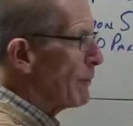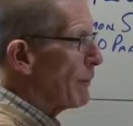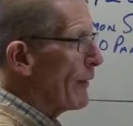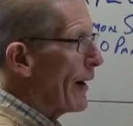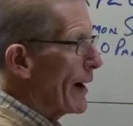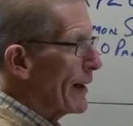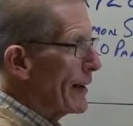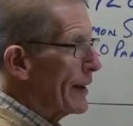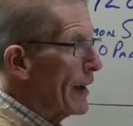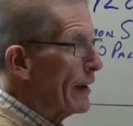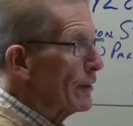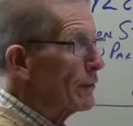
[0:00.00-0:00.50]

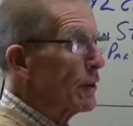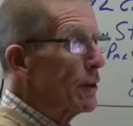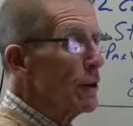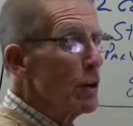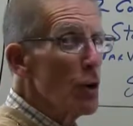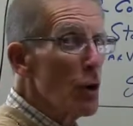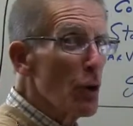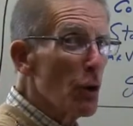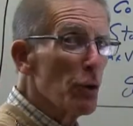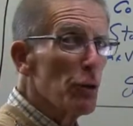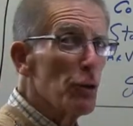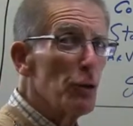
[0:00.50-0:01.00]
financing.
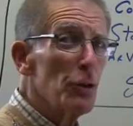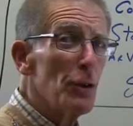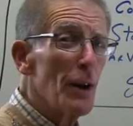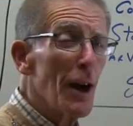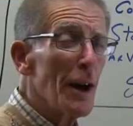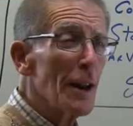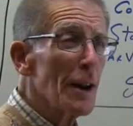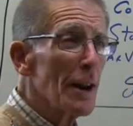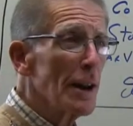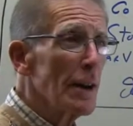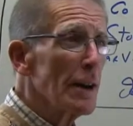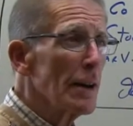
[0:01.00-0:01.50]
You're
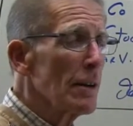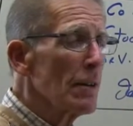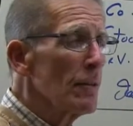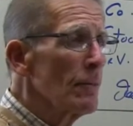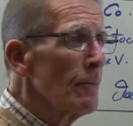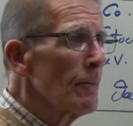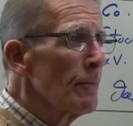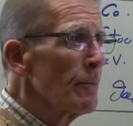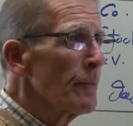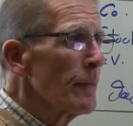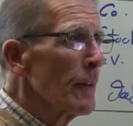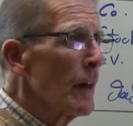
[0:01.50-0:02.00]

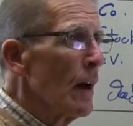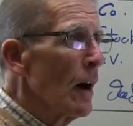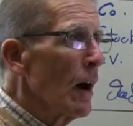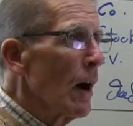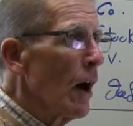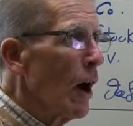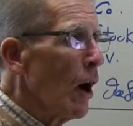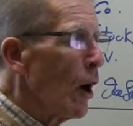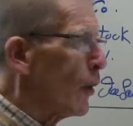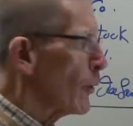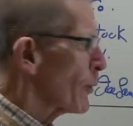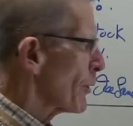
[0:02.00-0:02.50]
selling
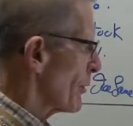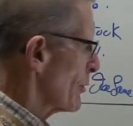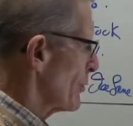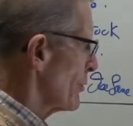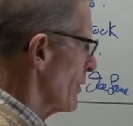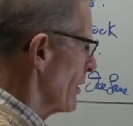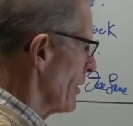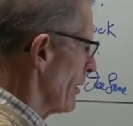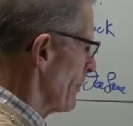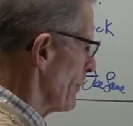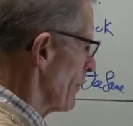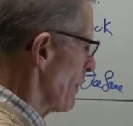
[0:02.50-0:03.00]

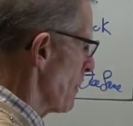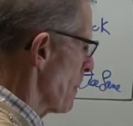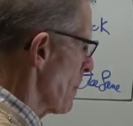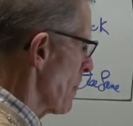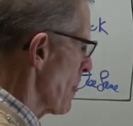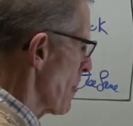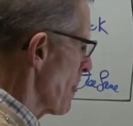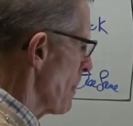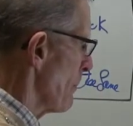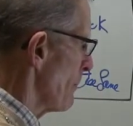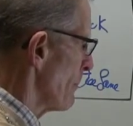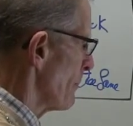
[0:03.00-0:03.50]
ownership.
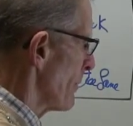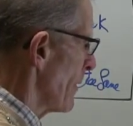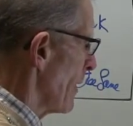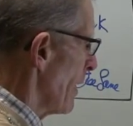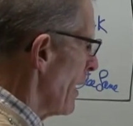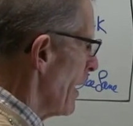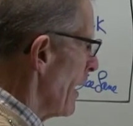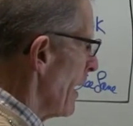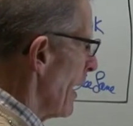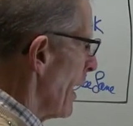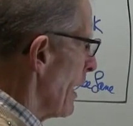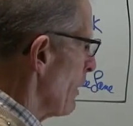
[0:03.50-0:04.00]

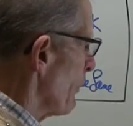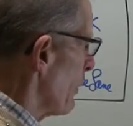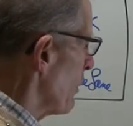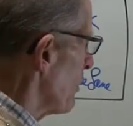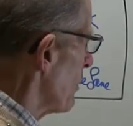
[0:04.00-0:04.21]
And we